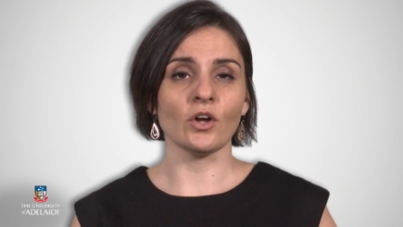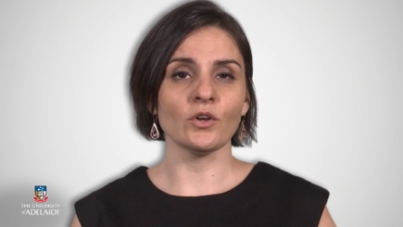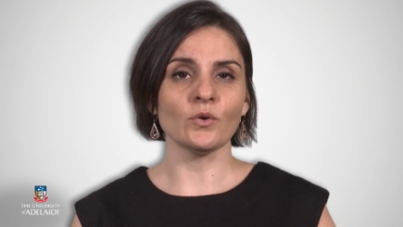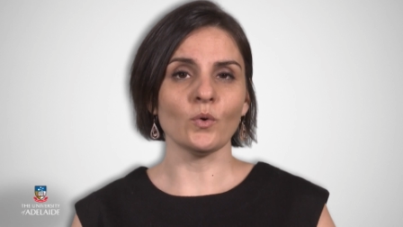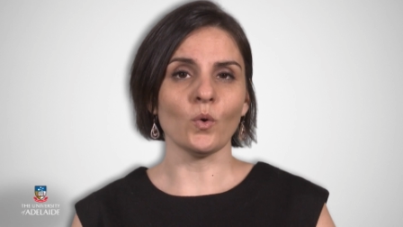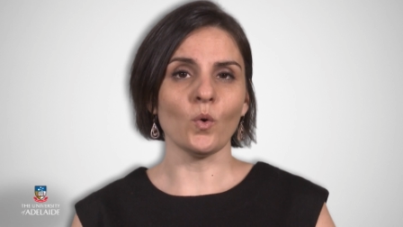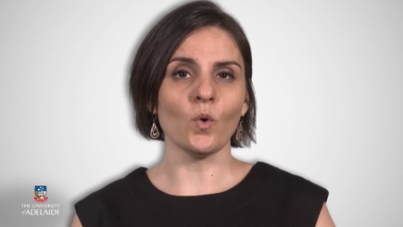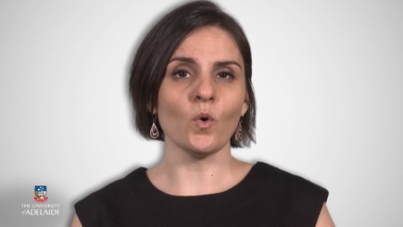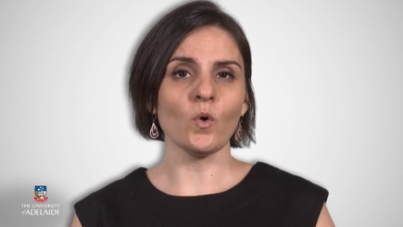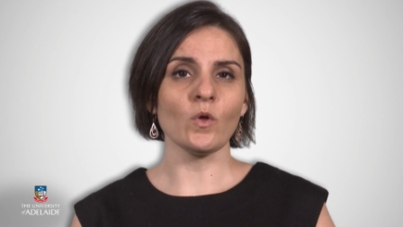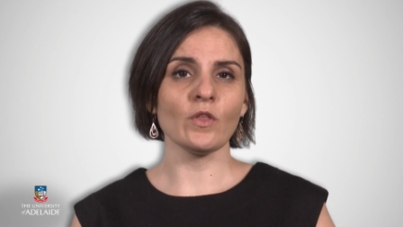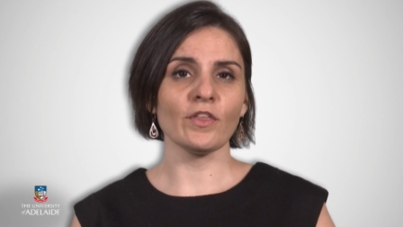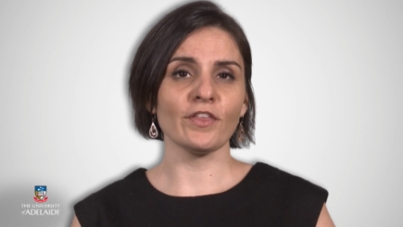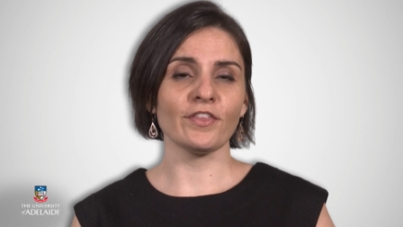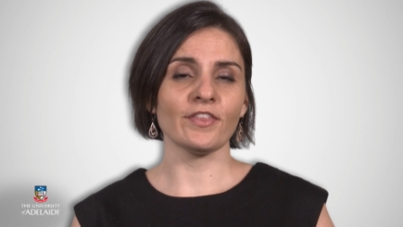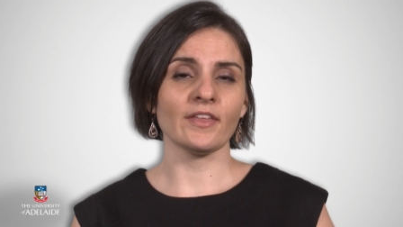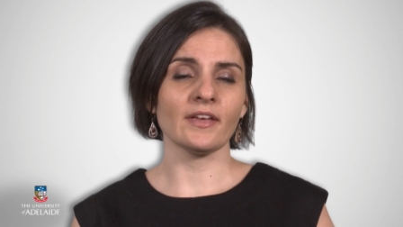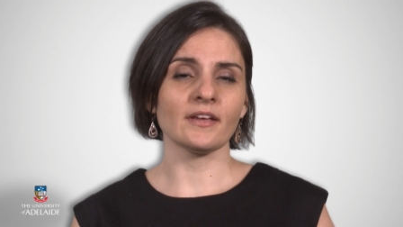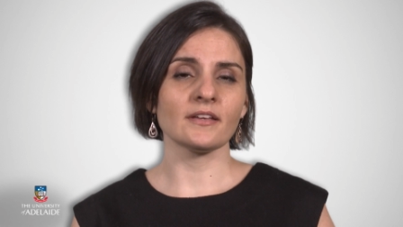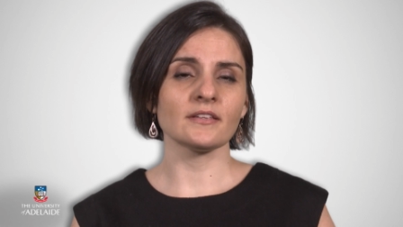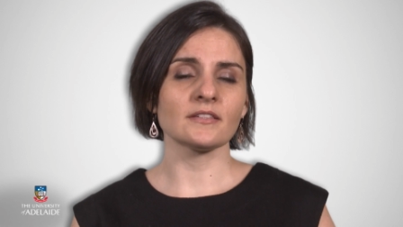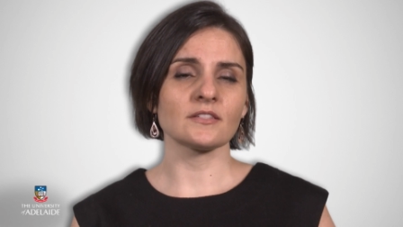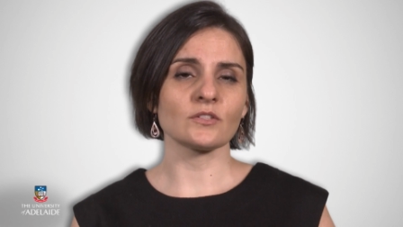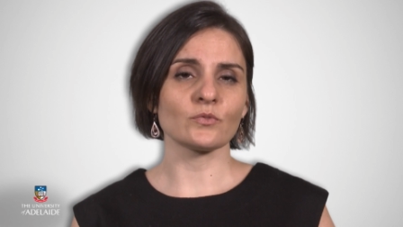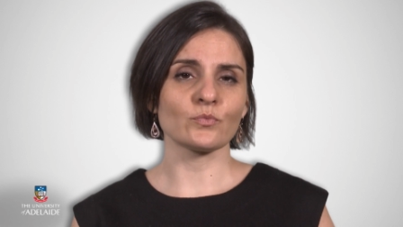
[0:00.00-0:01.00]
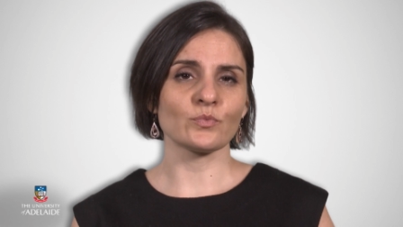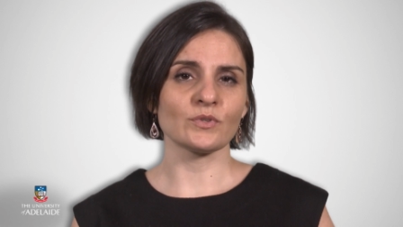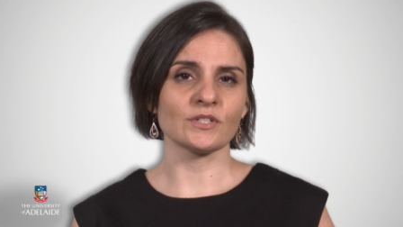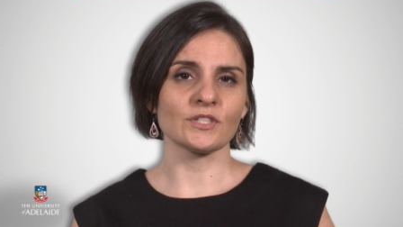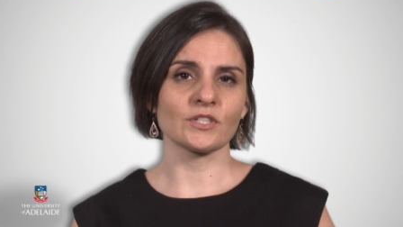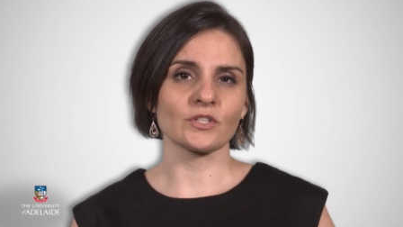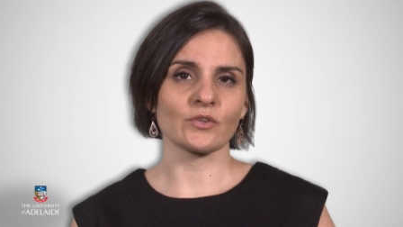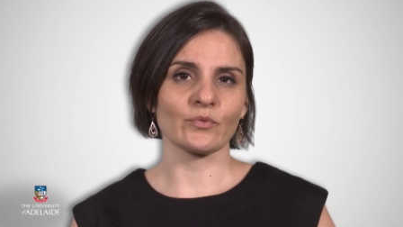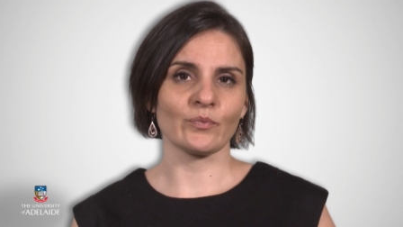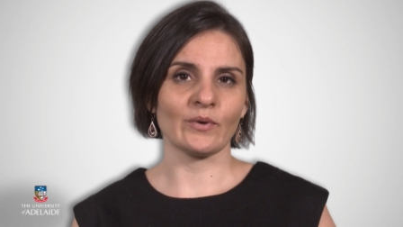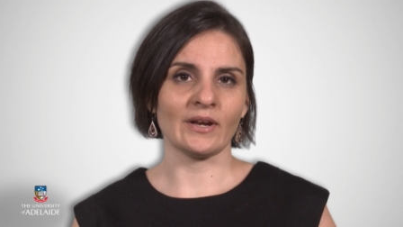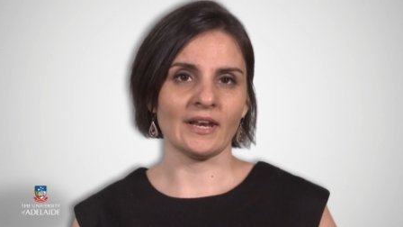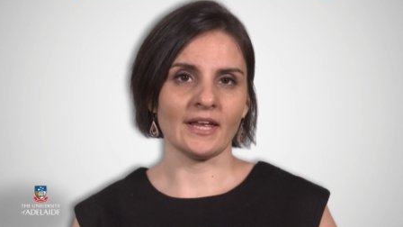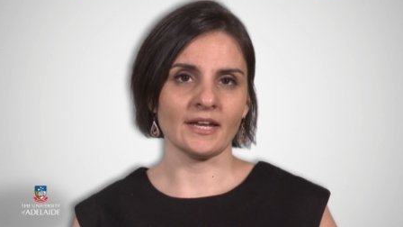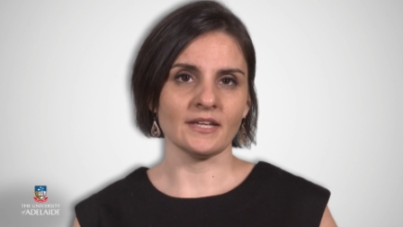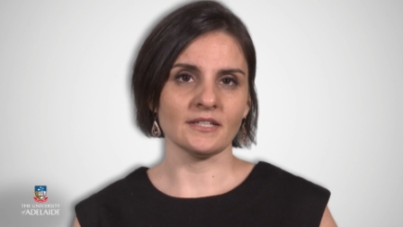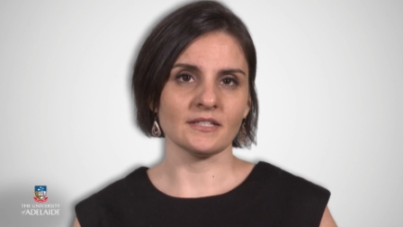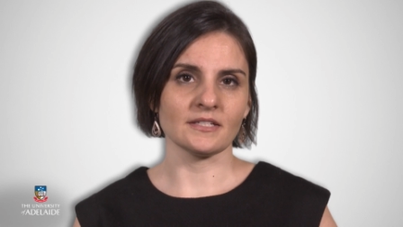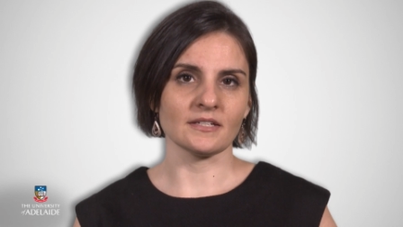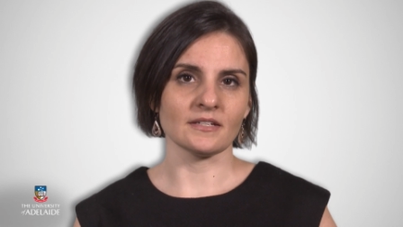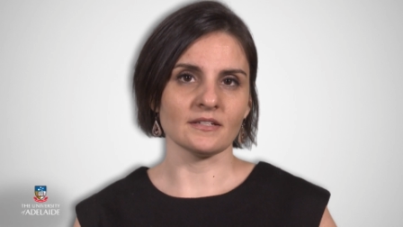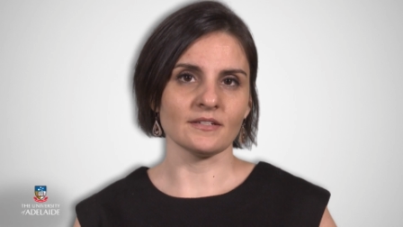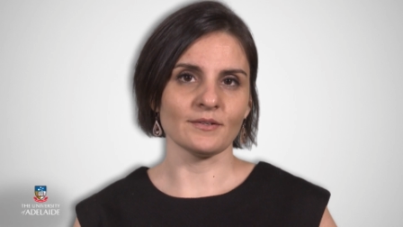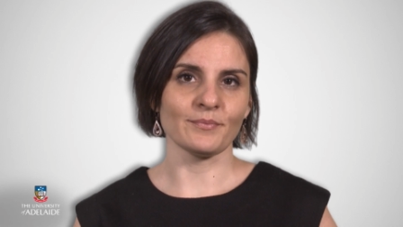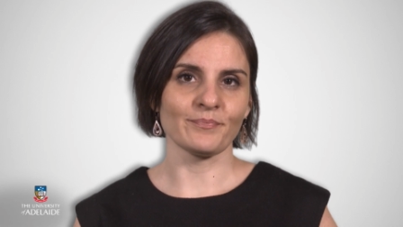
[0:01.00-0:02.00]
on all things risk
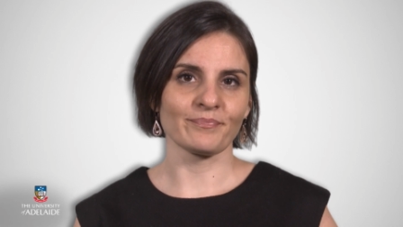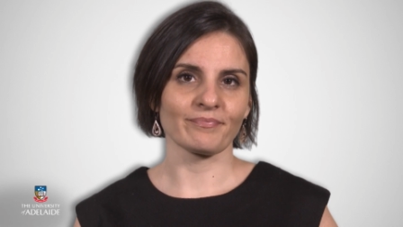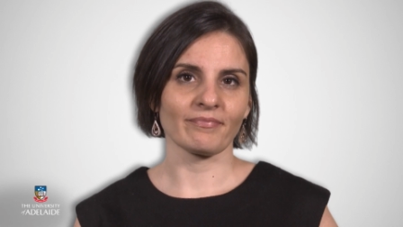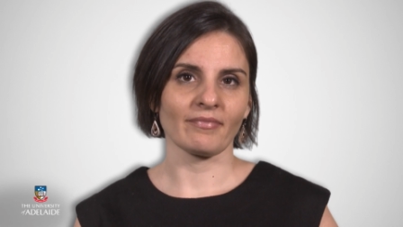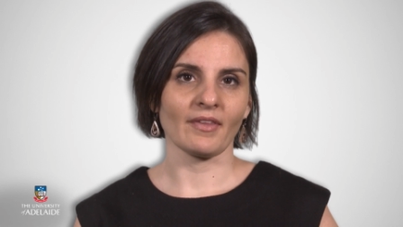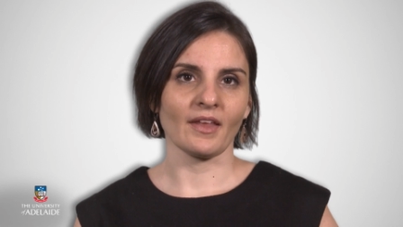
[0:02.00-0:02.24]
related.